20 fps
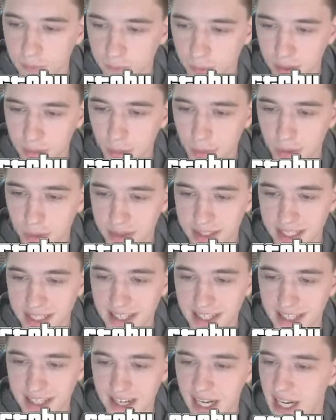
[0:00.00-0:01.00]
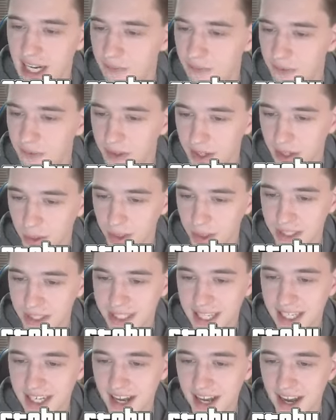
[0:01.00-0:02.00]
We're, we're setting off. We're
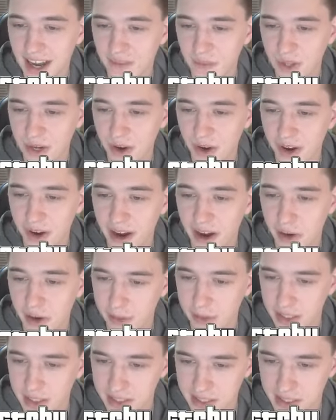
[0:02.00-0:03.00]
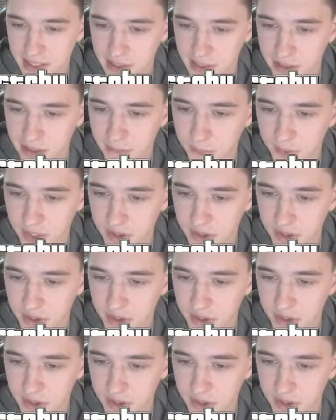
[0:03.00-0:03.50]
setting off in our Airbus here.